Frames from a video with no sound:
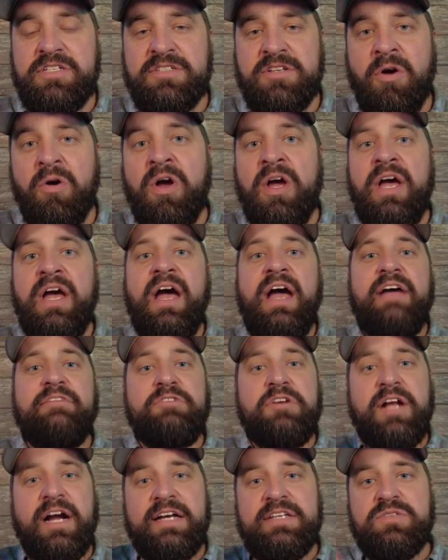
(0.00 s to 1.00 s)
So if
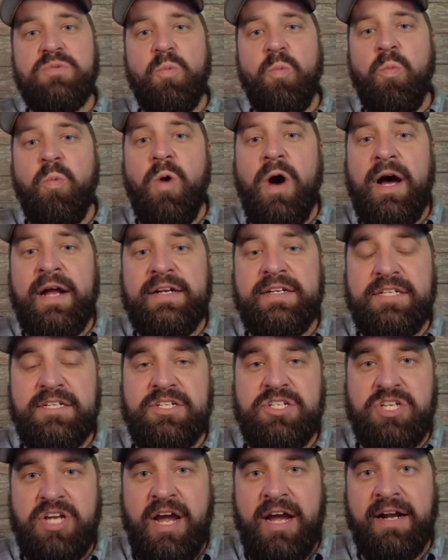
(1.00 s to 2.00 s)
you guys want to
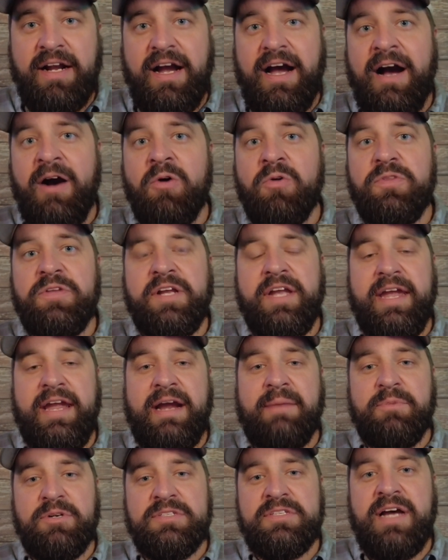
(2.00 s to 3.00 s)
check out the
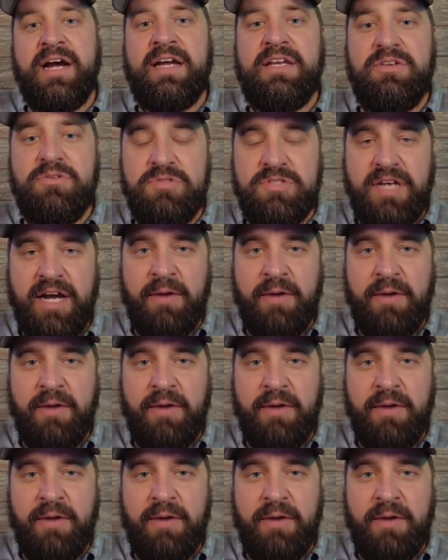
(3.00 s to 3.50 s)
cameras I use,